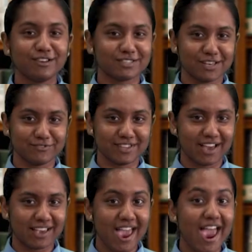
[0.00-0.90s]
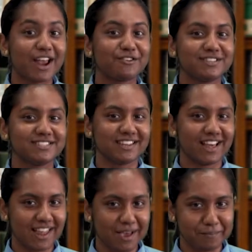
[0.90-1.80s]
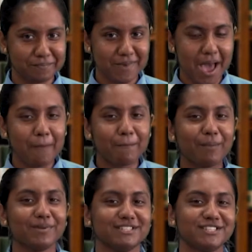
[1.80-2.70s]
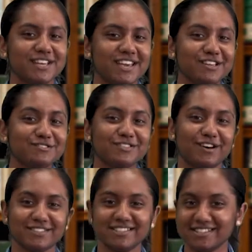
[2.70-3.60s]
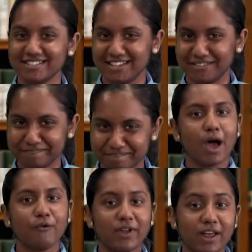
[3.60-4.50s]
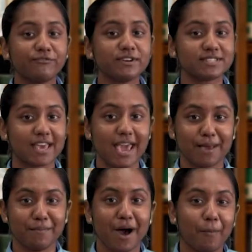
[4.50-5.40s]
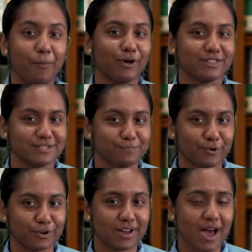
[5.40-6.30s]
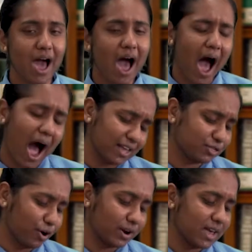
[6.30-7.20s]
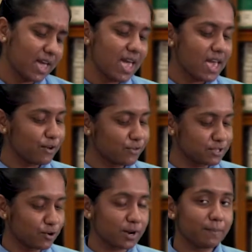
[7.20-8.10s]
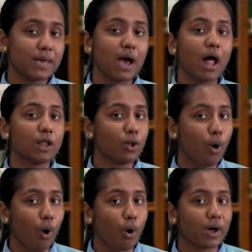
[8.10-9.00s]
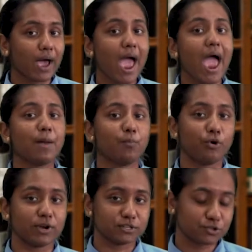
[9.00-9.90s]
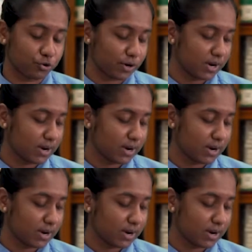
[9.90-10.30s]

Yousafzai and Christina Lam, published in 2013. When I first came upon this book, I thought it was going to be a long and boring story.